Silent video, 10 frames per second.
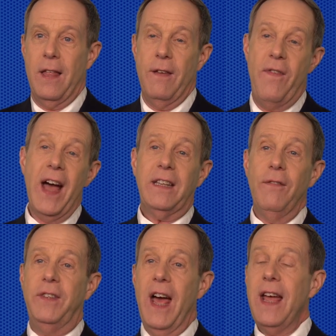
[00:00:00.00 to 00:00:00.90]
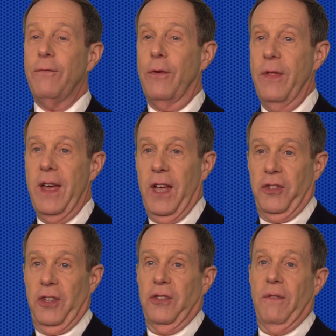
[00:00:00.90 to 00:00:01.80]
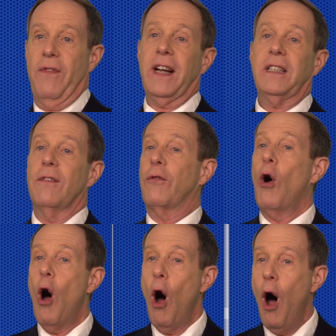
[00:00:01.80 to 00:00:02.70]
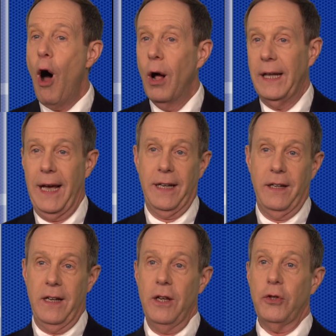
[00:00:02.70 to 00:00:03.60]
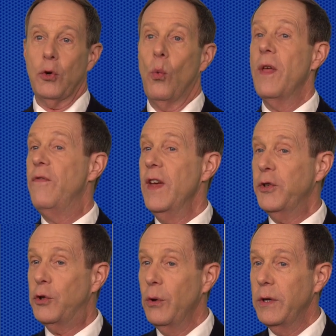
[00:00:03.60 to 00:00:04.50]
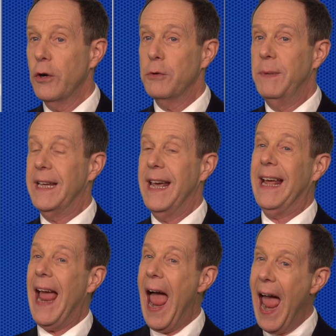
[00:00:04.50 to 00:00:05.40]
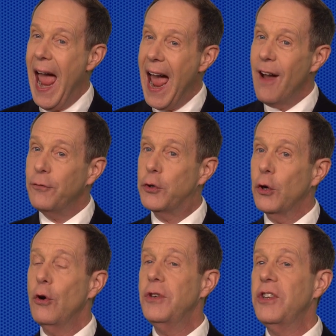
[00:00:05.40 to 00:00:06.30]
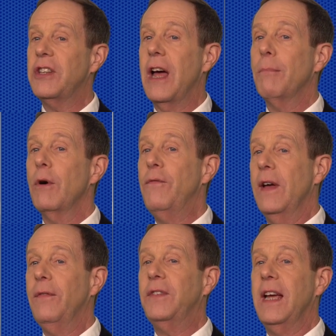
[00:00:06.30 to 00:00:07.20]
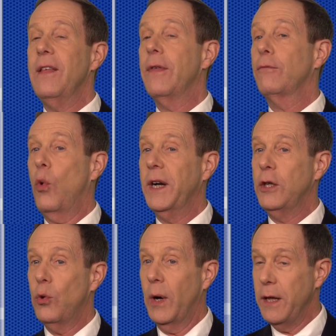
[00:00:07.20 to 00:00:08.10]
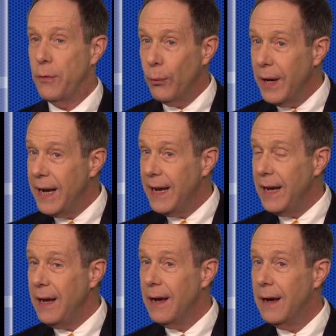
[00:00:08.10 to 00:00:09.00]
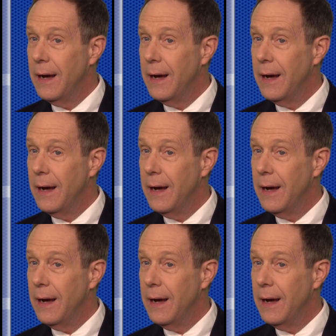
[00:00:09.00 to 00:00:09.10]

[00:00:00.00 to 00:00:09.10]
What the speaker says: Effective date for this is effective for all entities with fiscal years beginning after December 15th of 2023,